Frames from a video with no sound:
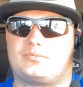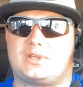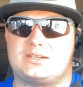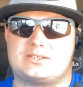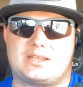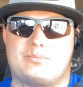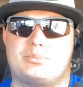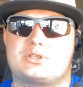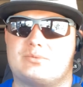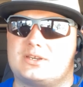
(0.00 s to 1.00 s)
I just kept
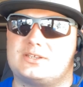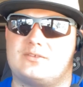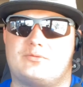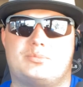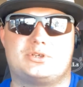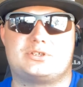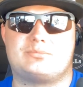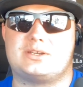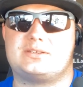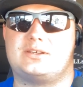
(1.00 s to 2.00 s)
pushing myself
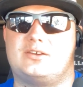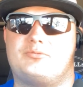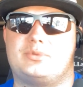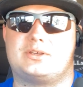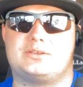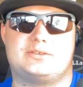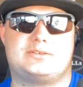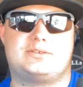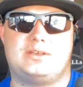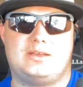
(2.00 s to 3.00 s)
because